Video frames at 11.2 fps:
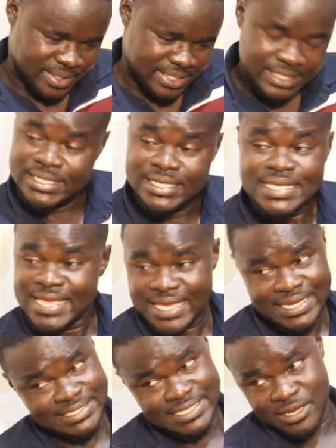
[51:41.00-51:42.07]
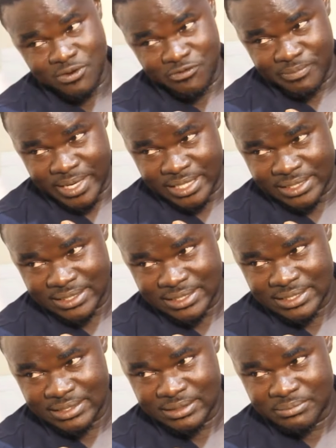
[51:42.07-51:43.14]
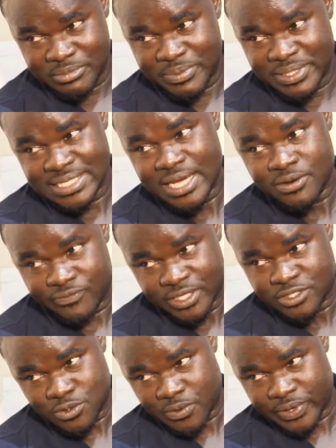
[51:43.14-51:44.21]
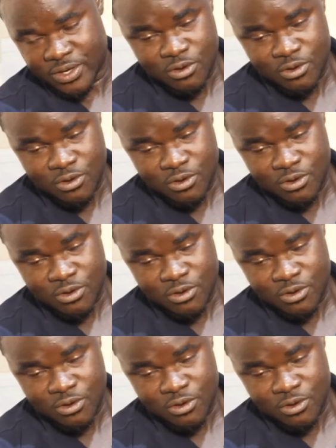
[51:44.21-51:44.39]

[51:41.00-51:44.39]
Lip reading: They didn't hear the side of my meme side of the story.